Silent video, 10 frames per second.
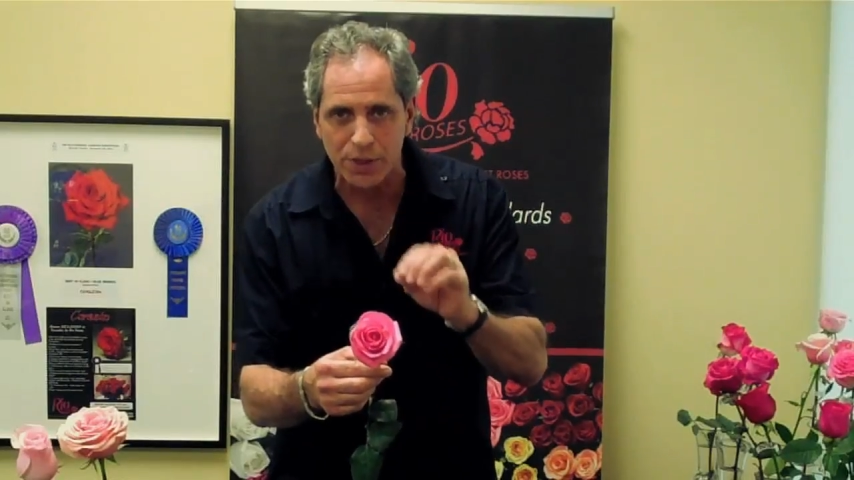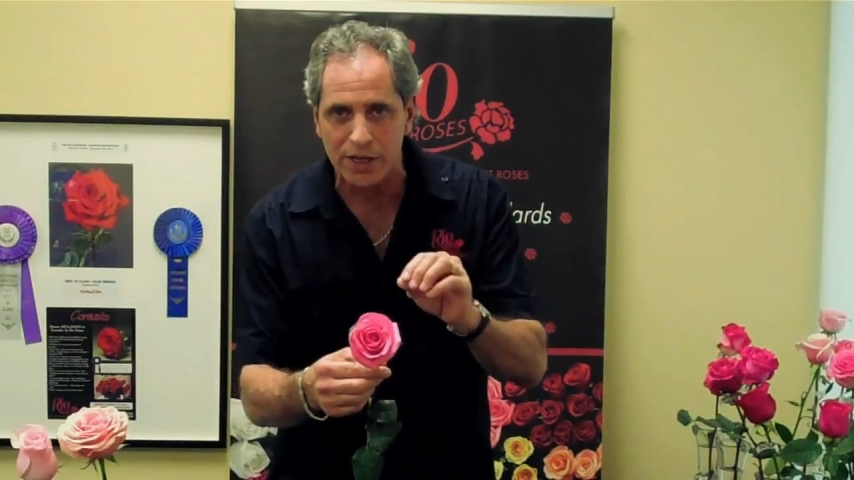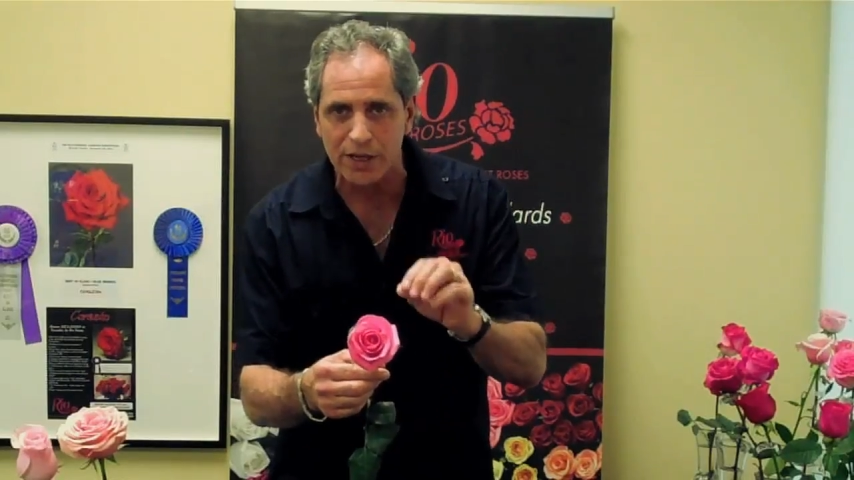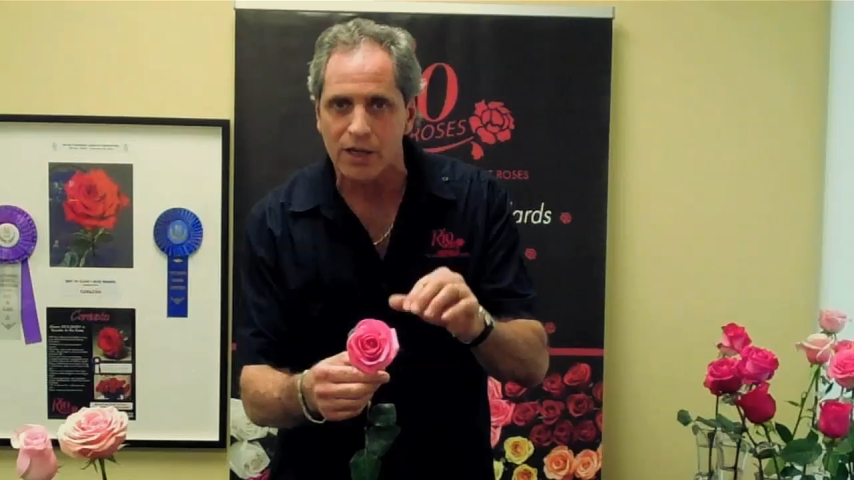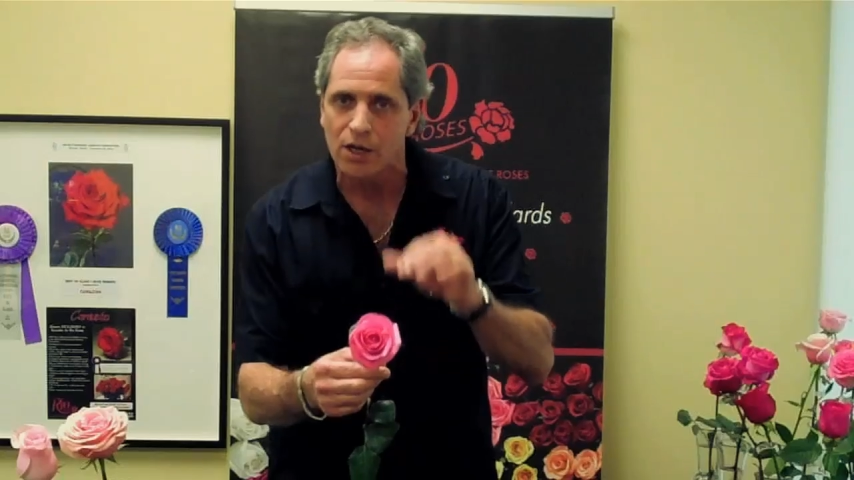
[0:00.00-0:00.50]

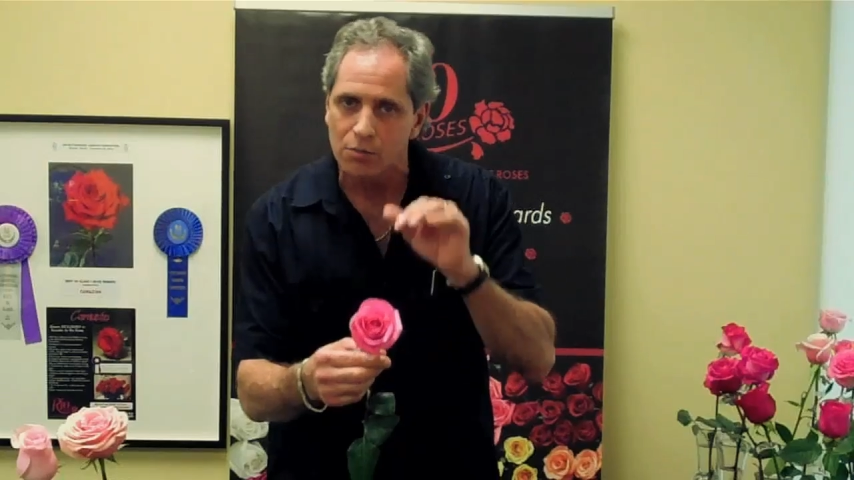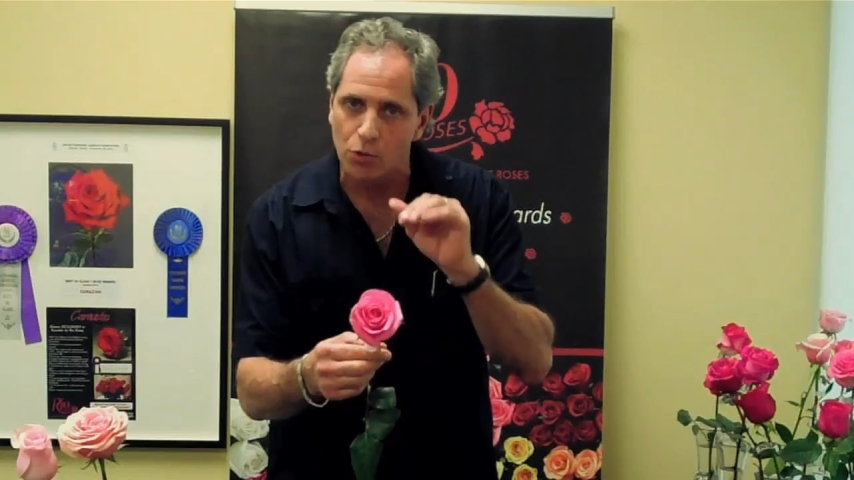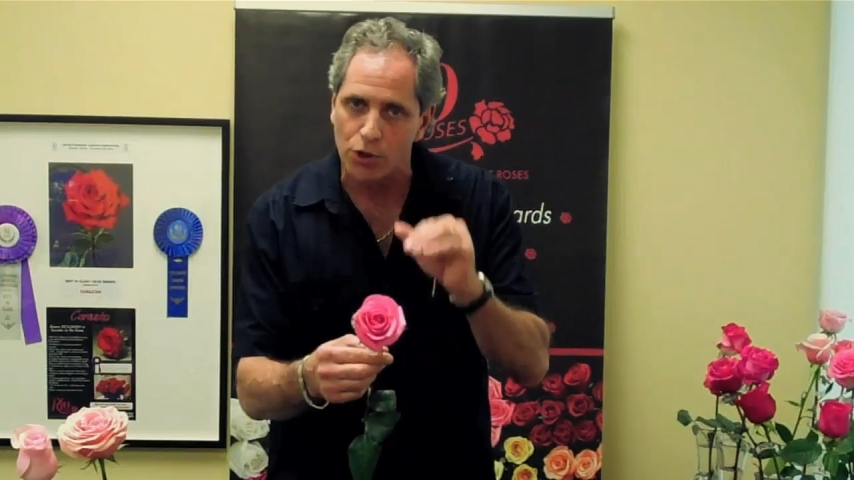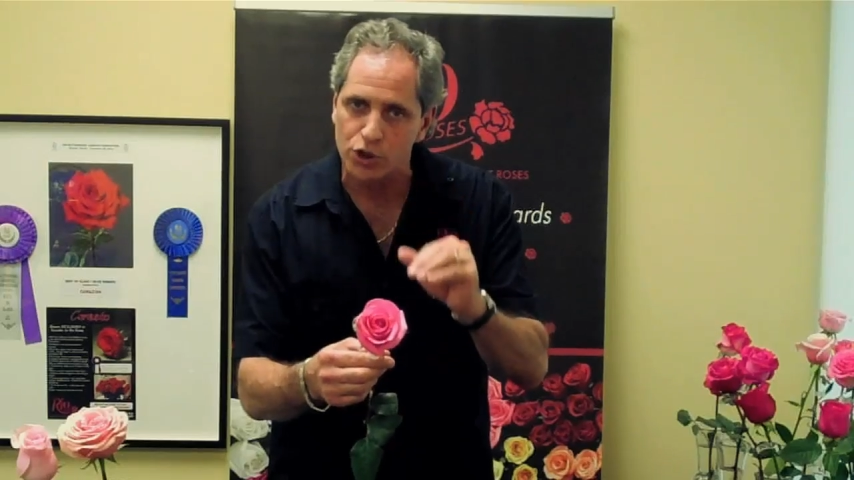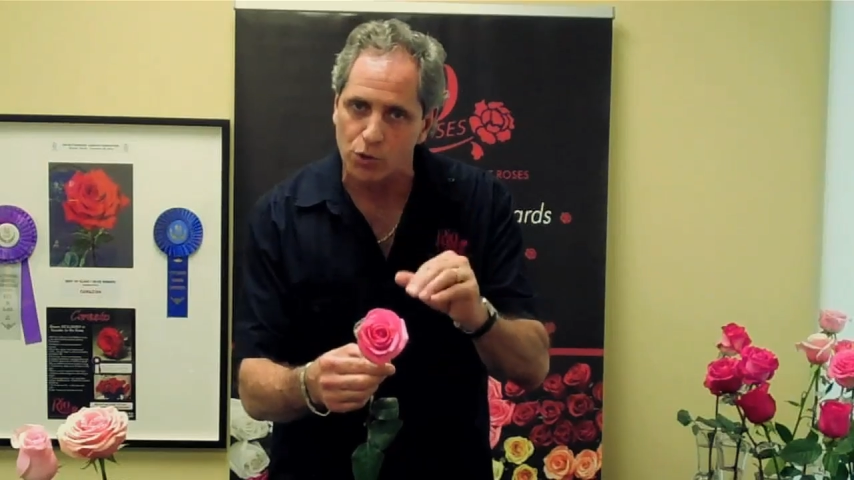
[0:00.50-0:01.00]
pink,
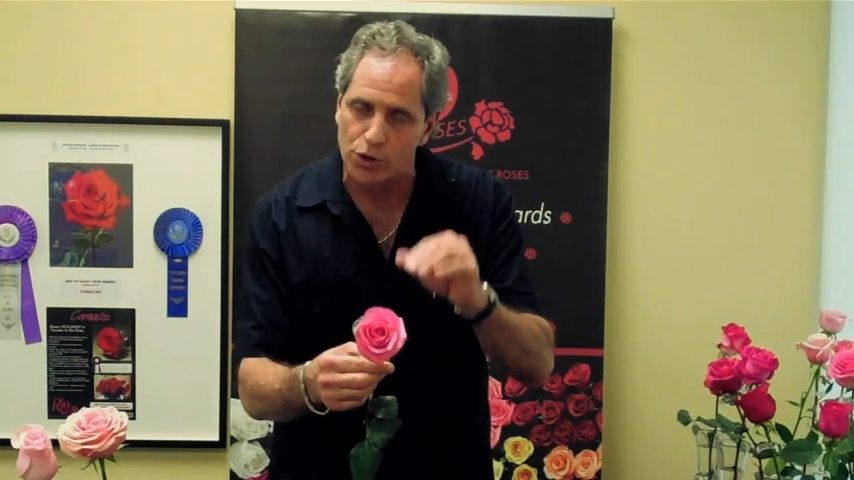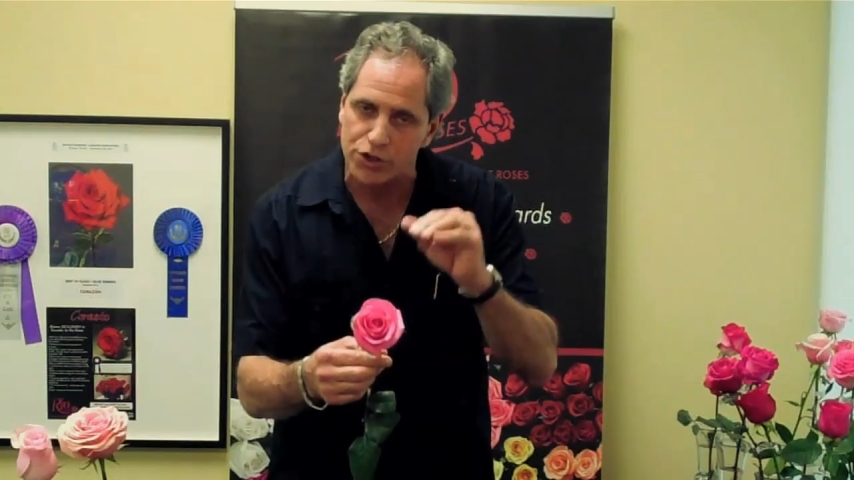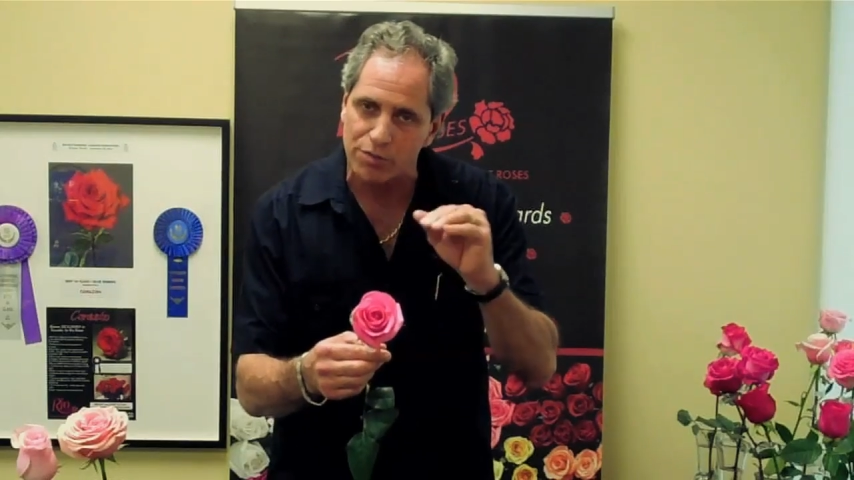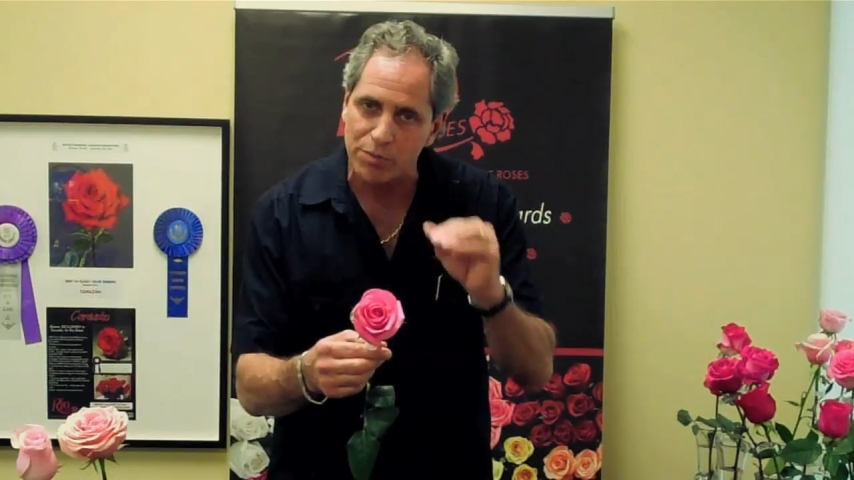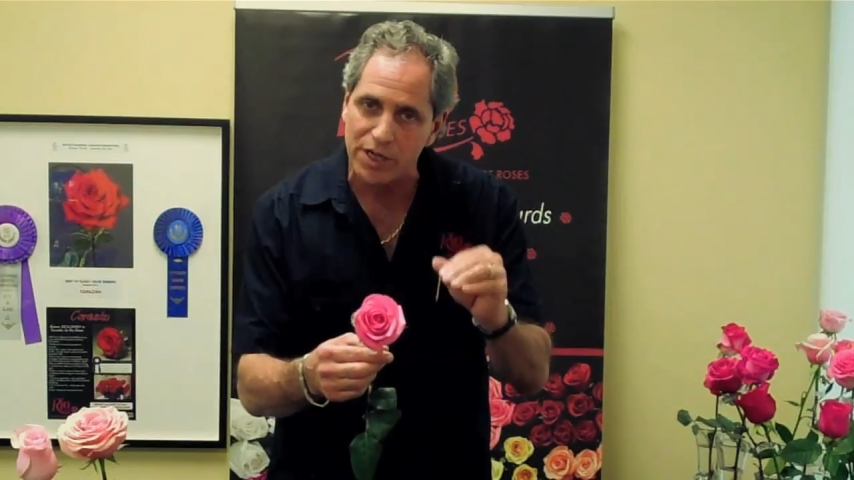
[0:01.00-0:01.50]
more
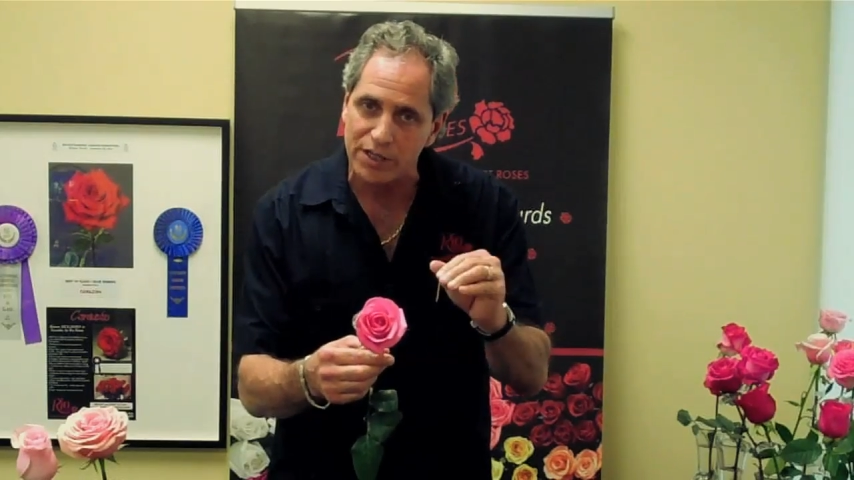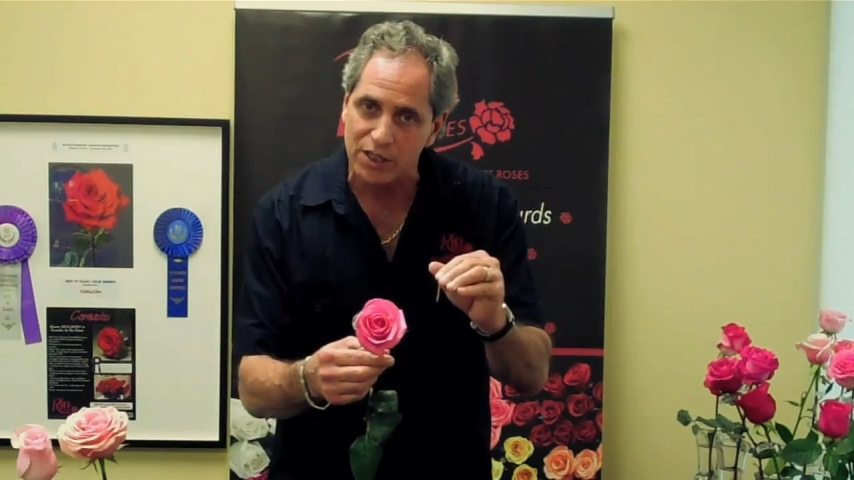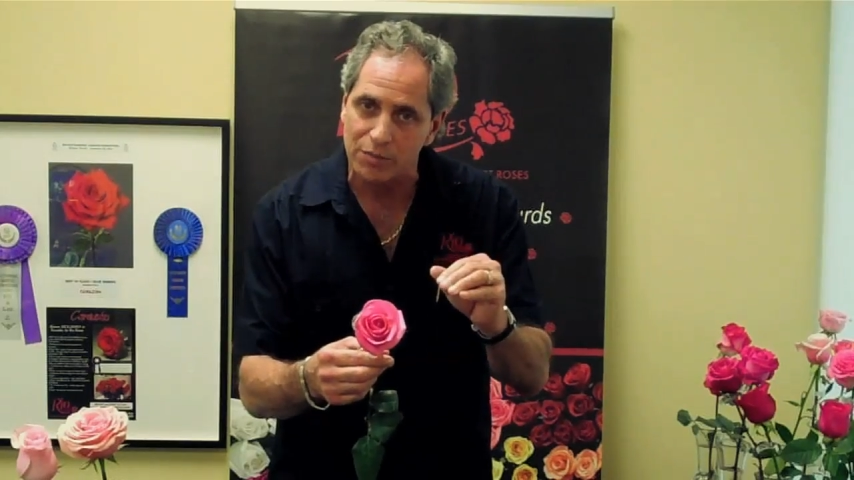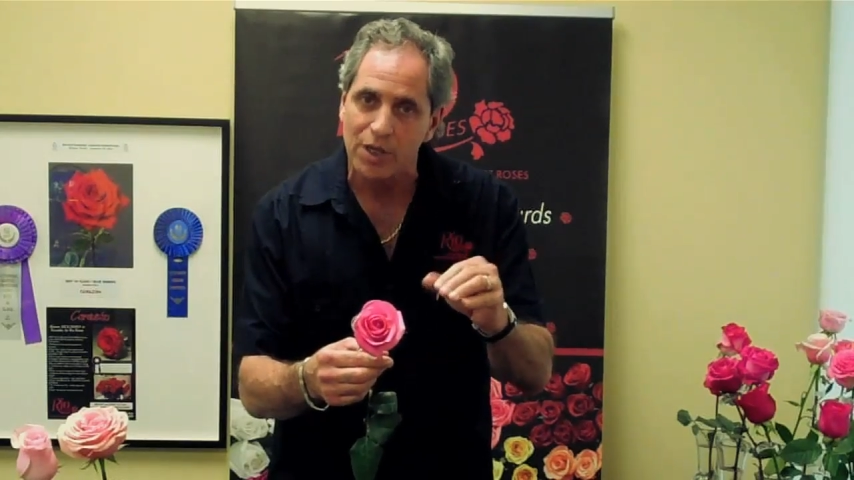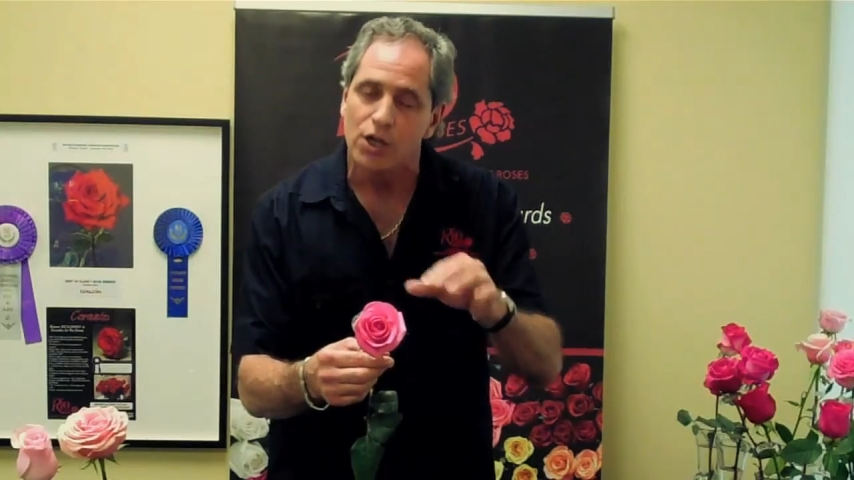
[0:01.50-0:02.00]
towards the
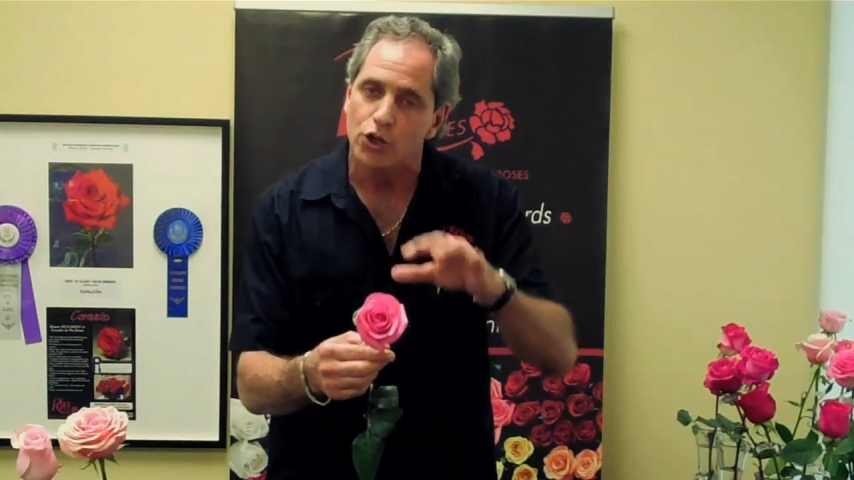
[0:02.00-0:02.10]
medium.